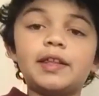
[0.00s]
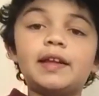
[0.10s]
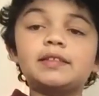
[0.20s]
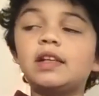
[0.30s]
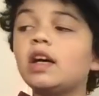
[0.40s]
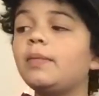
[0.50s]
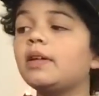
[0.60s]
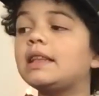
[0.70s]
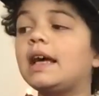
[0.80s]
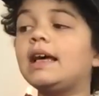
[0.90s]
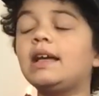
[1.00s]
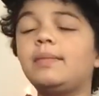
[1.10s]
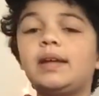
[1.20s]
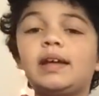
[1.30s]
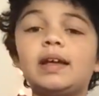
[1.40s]
and I'll talk about that in a
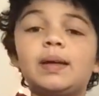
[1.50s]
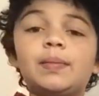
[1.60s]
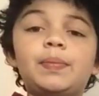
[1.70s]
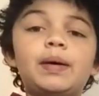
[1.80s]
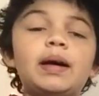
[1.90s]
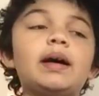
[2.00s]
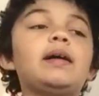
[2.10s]
minute, but